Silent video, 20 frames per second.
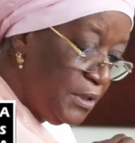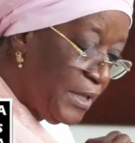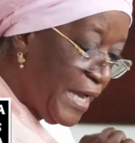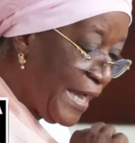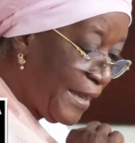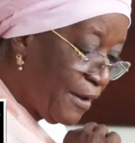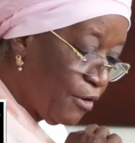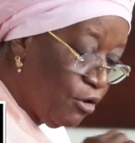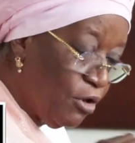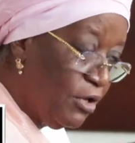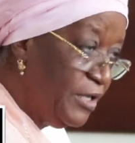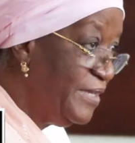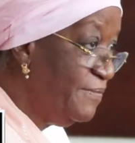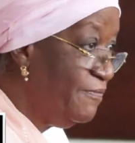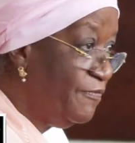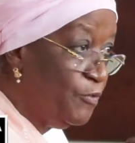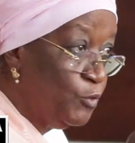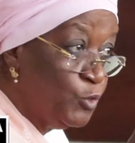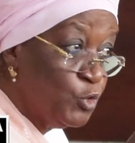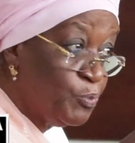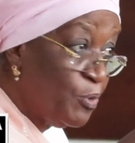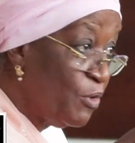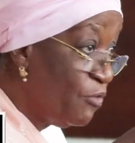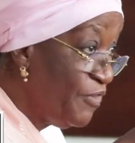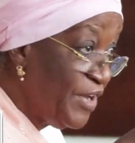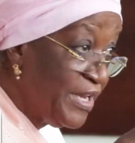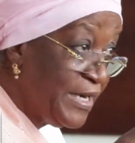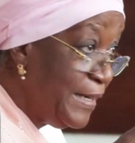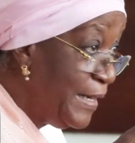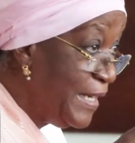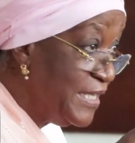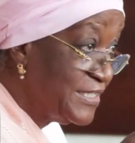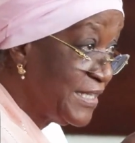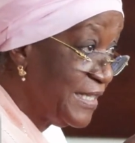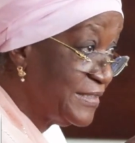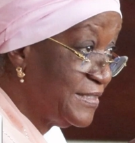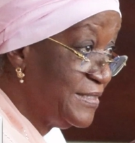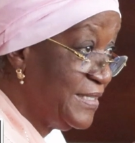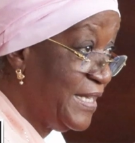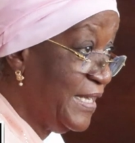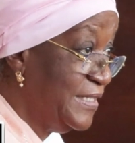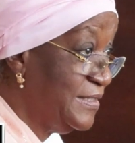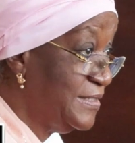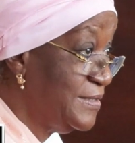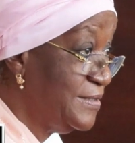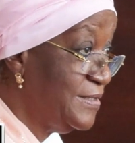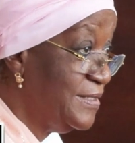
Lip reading: I called him, we spoke very late at night.